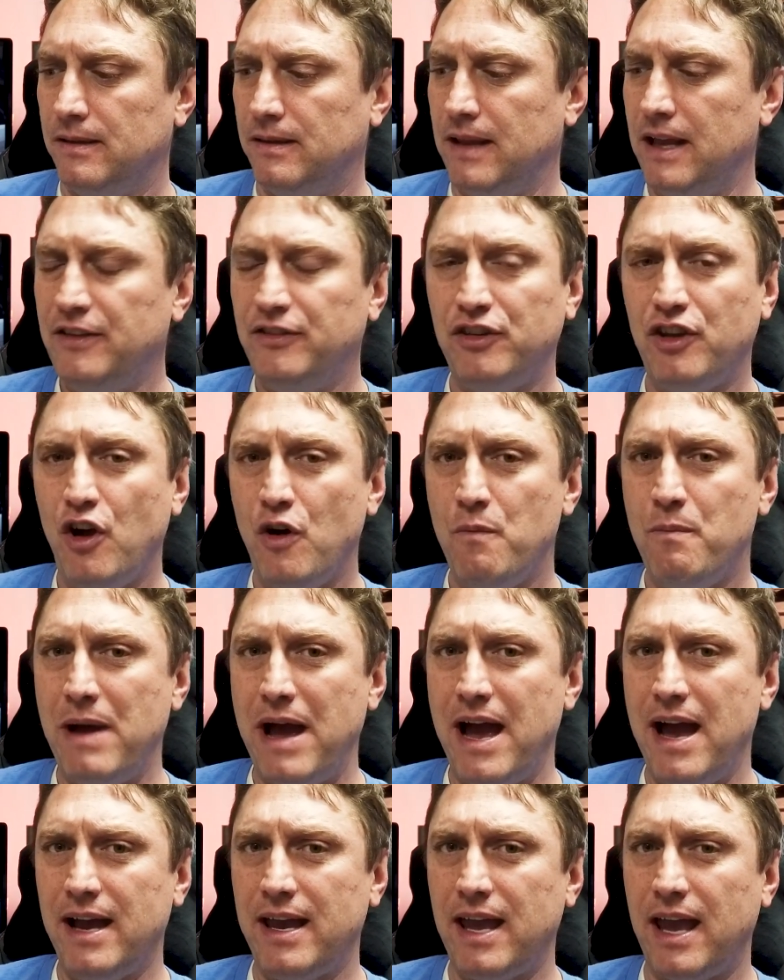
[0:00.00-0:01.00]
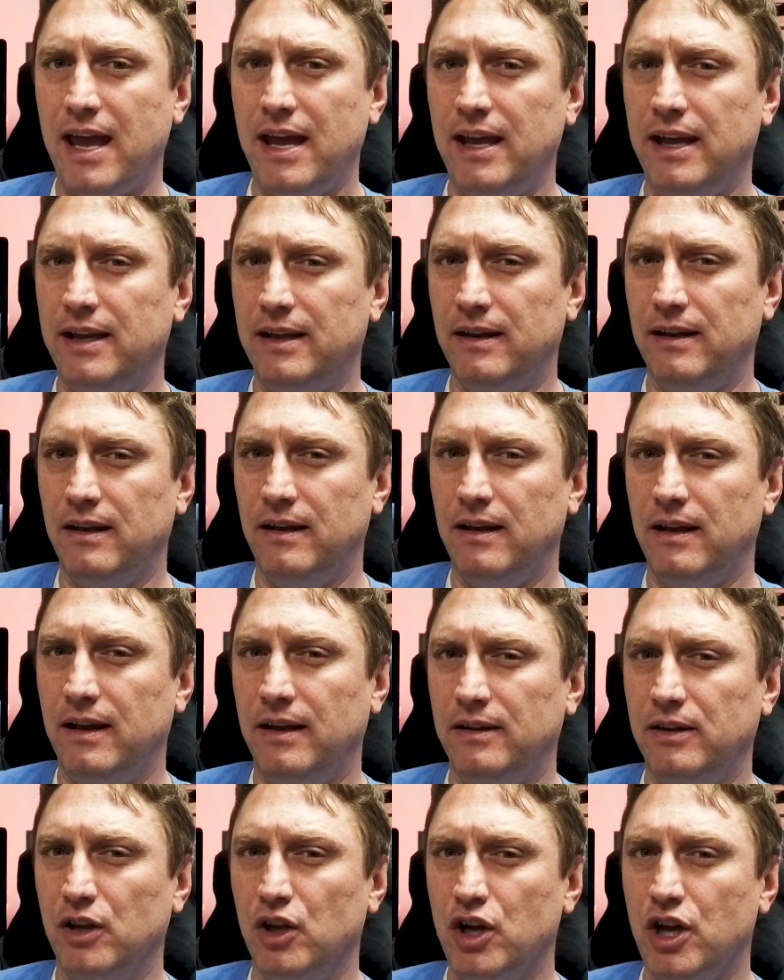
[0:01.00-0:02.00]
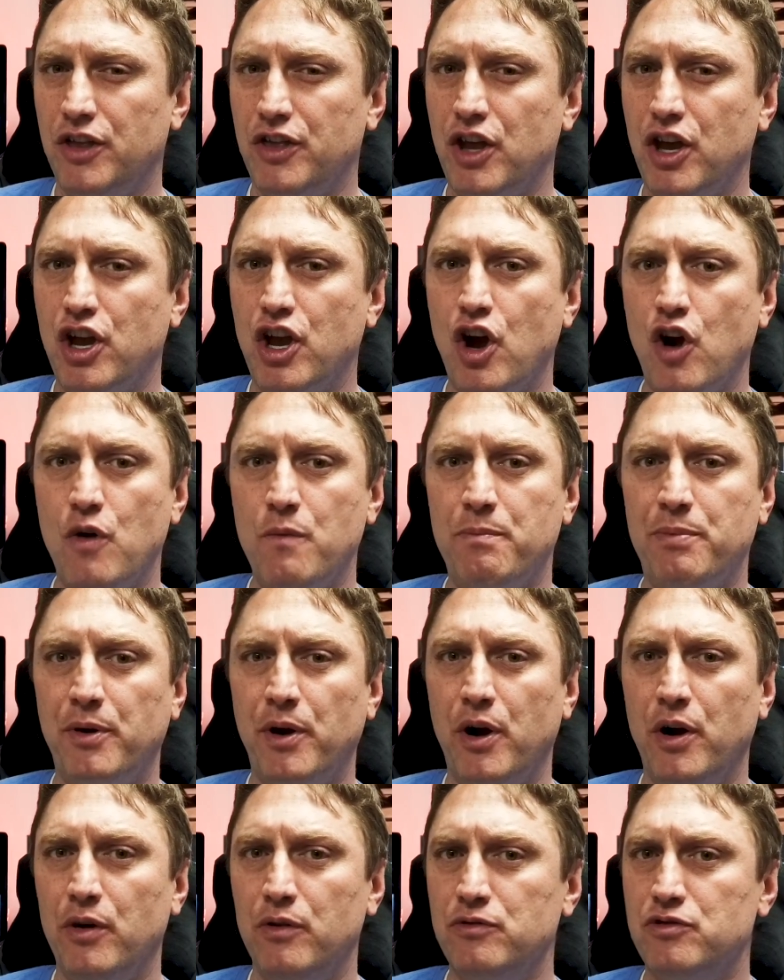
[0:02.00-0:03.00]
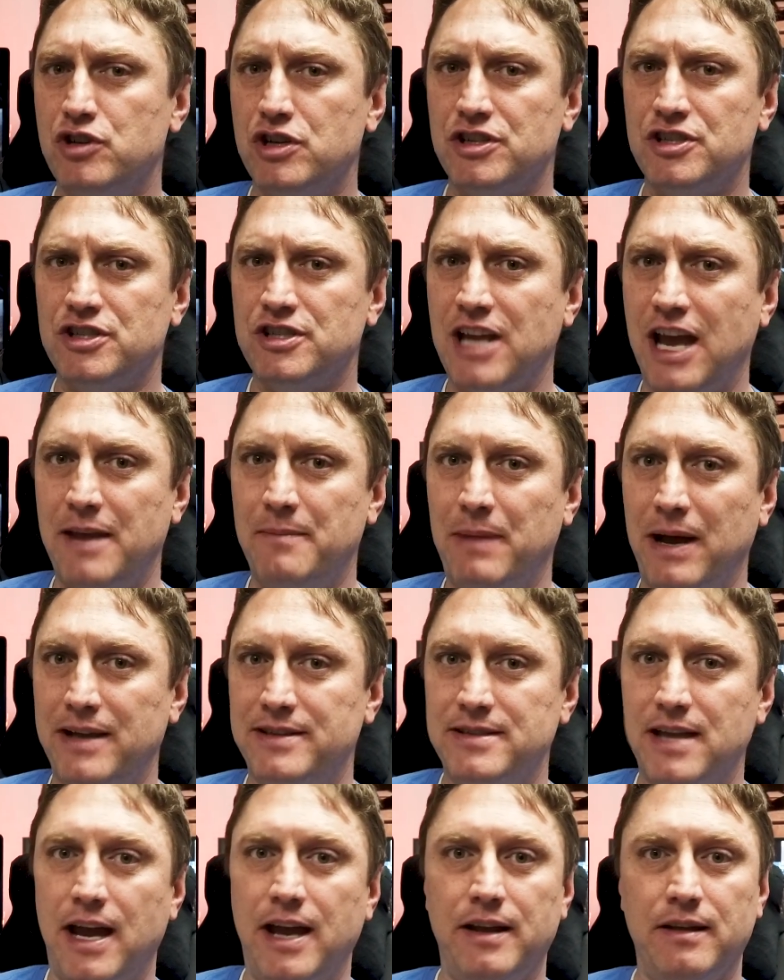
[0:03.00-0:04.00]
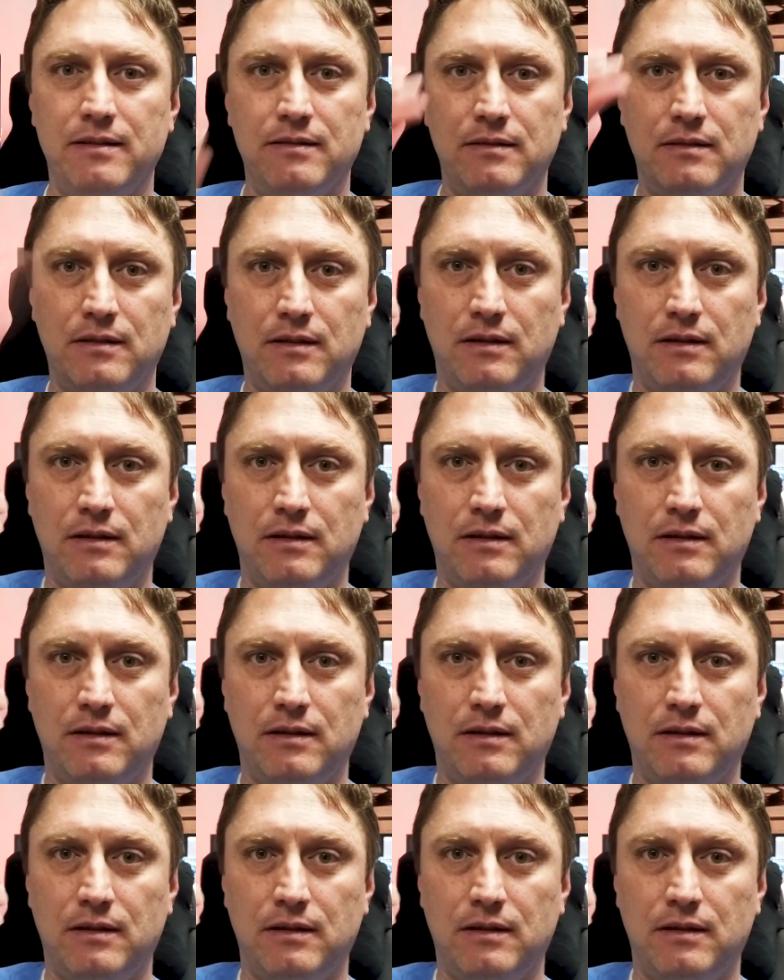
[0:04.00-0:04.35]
Let's go back and look at the GoPro just side by side.